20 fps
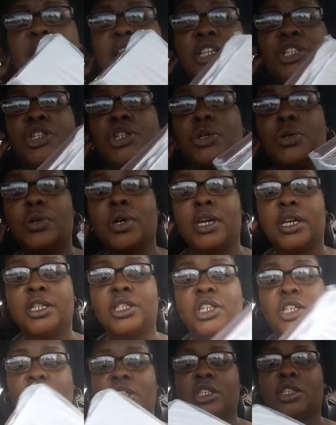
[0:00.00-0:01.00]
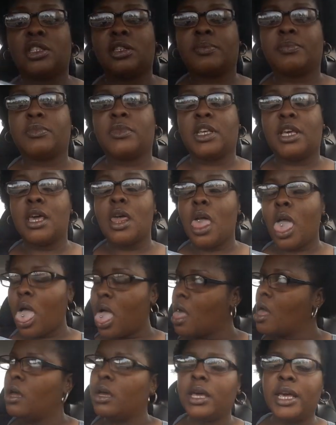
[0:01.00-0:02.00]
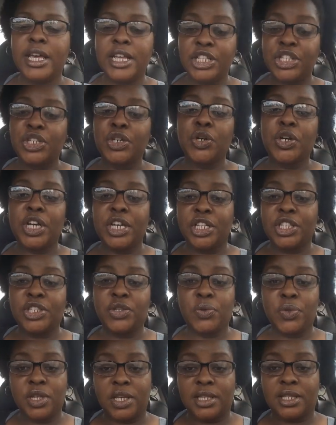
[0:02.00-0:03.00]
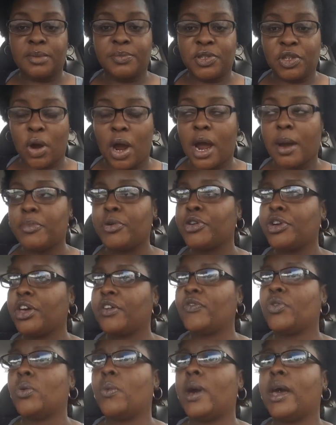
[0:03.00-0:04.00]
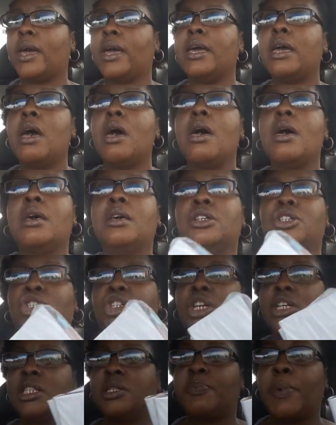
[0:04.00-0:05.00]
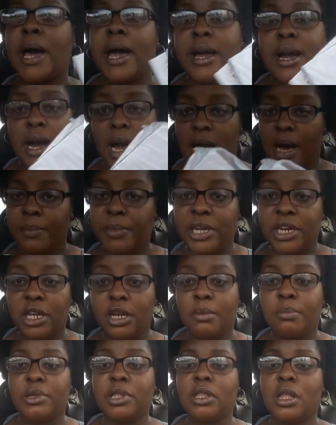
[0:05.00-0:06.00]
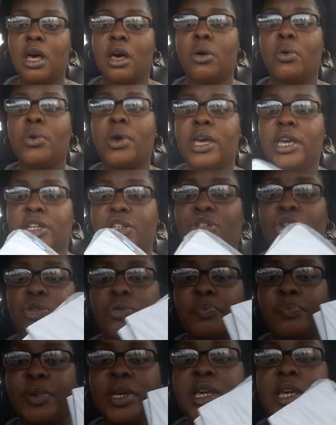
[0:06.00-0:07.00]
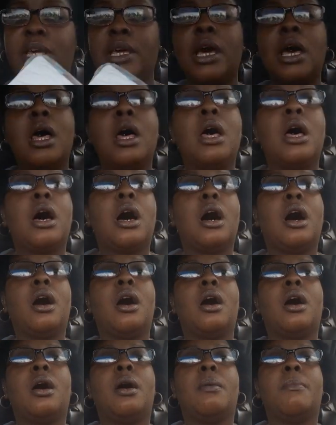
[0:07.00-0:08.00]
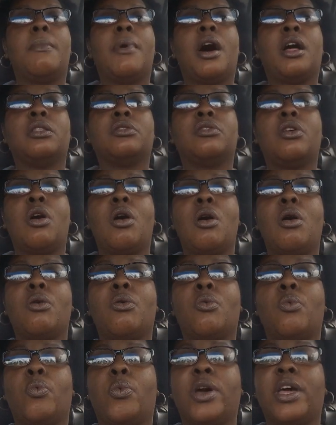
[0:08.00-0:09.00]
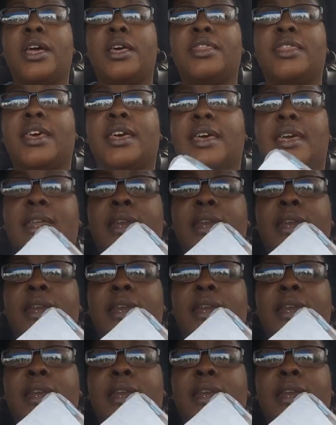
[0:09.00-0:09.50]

enter into, to, enter into the subscriber giveaway just by commenting below, enter me, um, along with